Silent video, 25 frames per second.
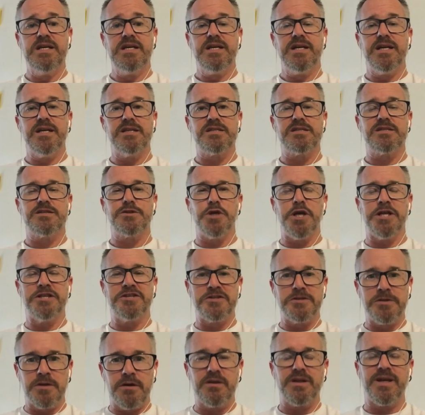it's,
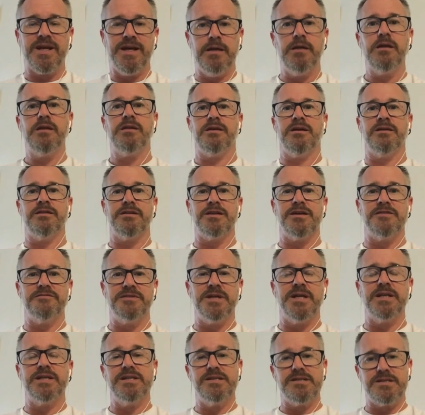it's not anything that I've
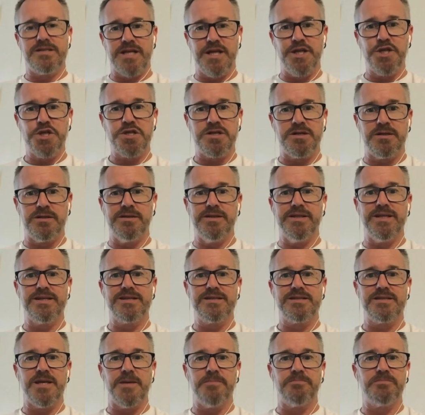done intentionally
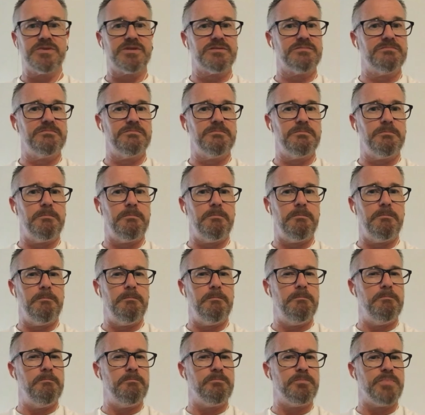except
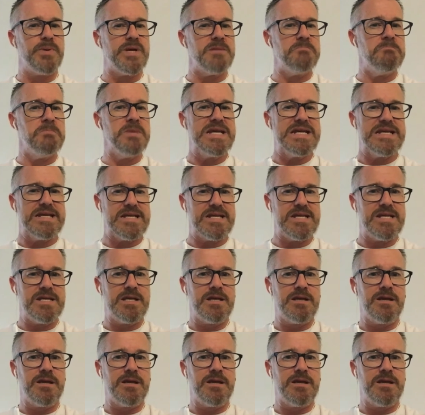be me.